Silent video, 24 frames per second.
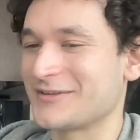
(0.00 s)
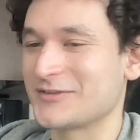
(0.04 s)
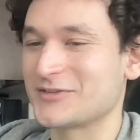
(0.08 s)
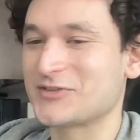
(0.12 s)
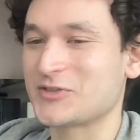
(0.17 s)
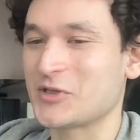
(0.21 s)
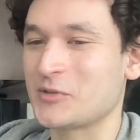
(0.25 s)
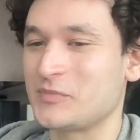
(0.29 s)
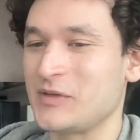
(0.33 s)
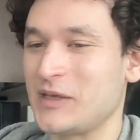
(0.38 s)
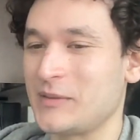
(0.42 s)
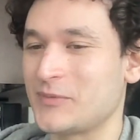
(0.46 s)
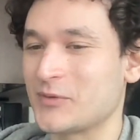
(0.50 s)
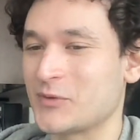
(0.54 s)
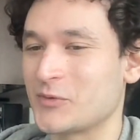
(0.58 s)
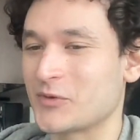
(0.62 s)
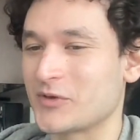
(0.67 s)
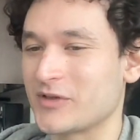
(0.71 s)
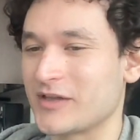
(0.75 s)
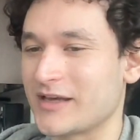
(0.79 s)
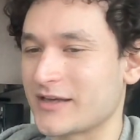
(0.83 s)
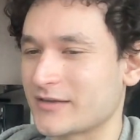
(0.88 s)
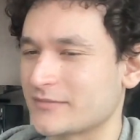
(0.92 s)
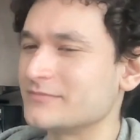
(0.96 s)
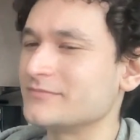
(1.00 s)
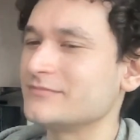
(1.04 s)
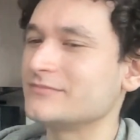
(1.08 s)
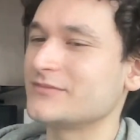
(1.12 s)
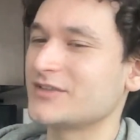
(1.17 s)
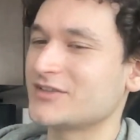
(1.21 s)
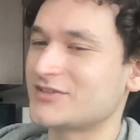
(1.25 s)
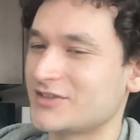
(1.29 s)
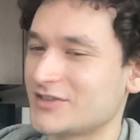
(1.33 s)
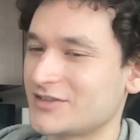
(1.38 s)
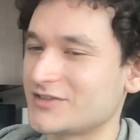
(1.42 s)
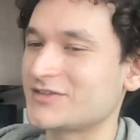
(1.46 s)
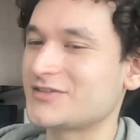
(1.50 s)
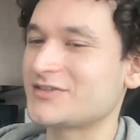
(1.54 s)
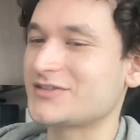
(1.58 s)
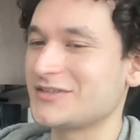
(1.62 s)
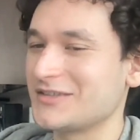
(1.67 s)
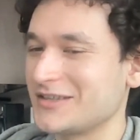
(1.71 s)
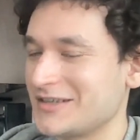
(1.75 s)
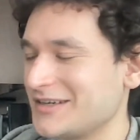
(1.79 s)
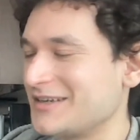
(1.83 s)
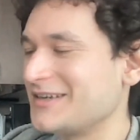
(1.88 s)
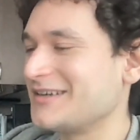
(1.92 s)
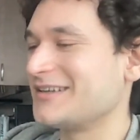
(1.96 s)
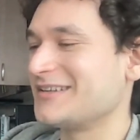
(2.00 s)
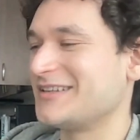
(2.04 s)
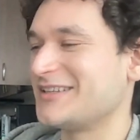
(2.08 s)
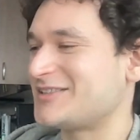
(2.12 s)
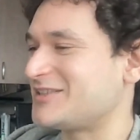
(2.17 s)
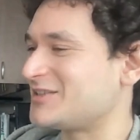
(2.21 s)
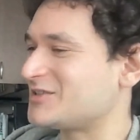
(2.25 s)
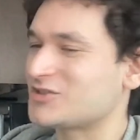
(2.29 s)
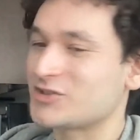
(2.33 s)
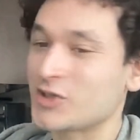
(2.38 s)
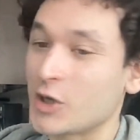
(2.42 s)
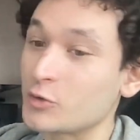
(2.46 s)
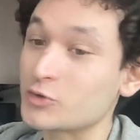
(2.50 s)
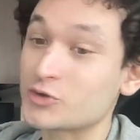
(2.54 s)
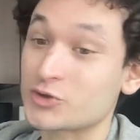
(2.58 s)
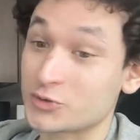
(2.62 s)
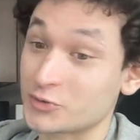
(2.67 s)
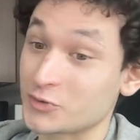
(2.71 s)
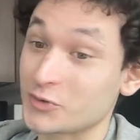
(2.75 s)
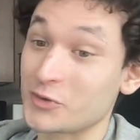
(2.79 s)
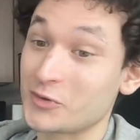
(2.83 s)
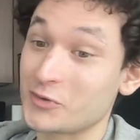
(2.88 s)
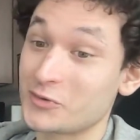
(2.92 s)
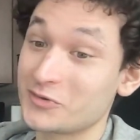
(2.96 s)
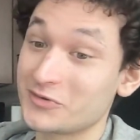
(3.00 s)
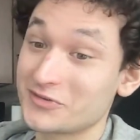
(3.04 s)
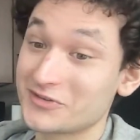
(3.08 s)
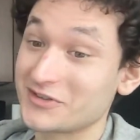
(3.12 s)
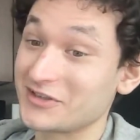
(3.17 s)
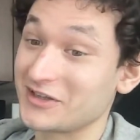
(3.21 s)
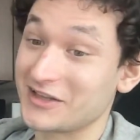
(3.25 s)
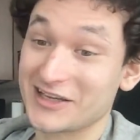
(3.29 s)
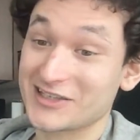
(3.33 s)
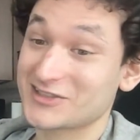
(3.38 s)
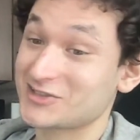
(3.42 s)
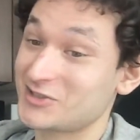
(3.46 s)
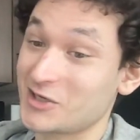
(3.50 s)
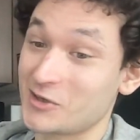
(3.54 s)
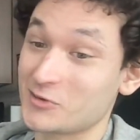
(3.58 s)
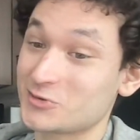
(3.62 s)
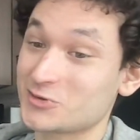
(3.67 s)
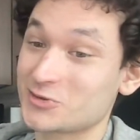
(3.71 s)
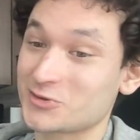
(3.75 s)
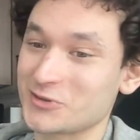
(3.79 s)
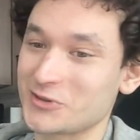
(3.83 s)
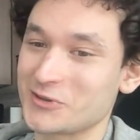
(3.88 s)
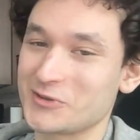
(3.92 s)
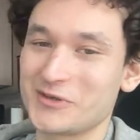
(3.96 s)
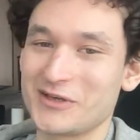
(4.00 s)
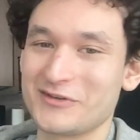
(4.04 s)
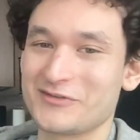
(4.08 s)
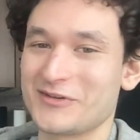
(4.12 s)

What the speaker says: still people who are like, this is so true. You're like, so true, even